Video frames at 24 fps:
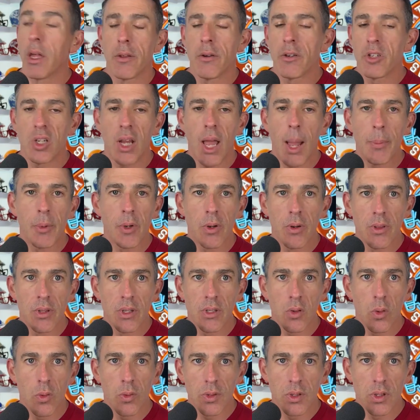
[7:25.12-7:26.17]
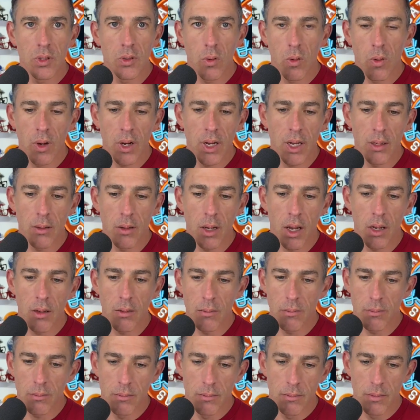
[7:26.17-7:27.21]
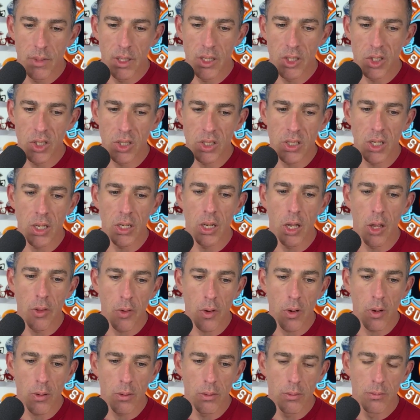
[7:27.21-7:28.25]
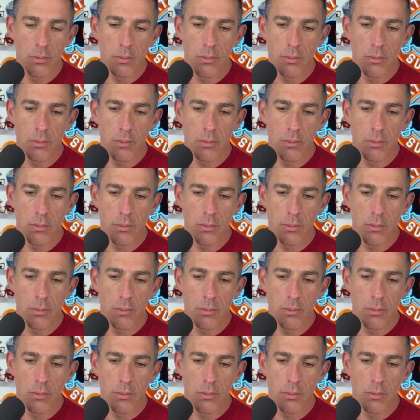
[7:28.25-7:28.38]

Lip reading: chapter in this whole story, and it's just another